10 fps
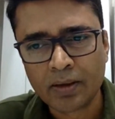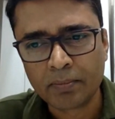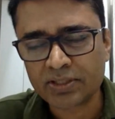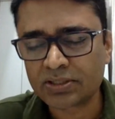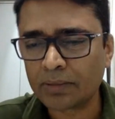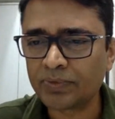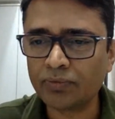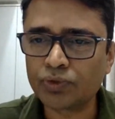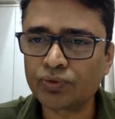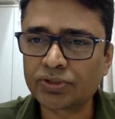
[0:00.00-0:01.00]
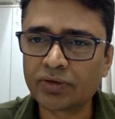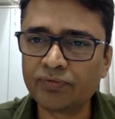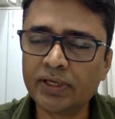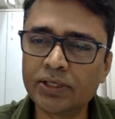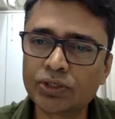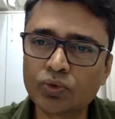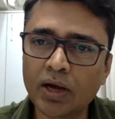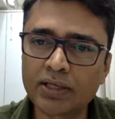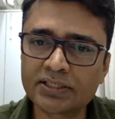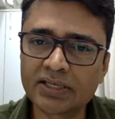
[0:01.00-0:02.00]
But something which was revealed to
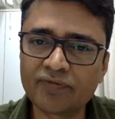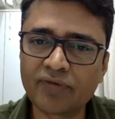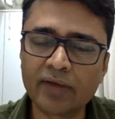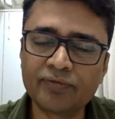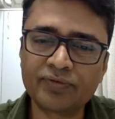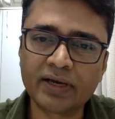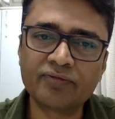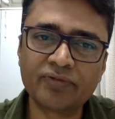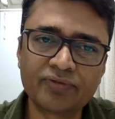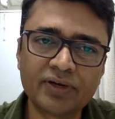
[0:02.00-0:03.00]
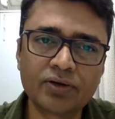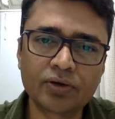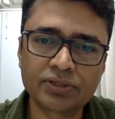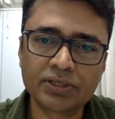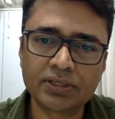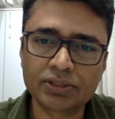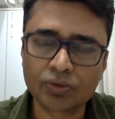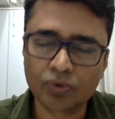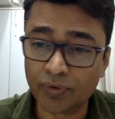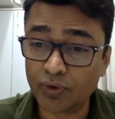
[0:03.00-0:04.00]
us, say 5, 10, 15,000 years
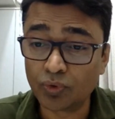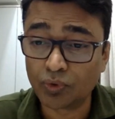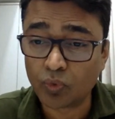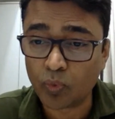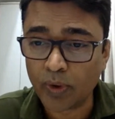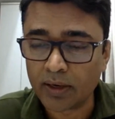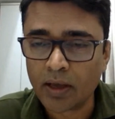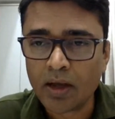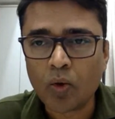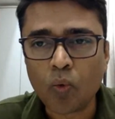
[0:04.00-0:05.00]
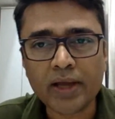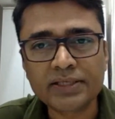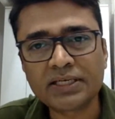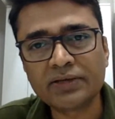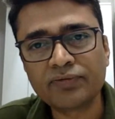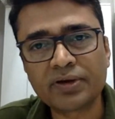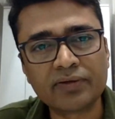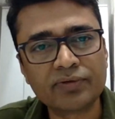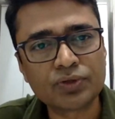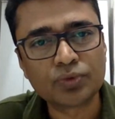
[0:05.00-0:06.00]
ago, we don't know when. Why is it even
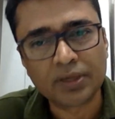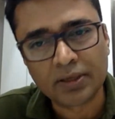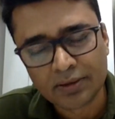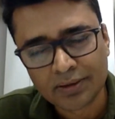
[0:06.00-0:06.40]
relevant today?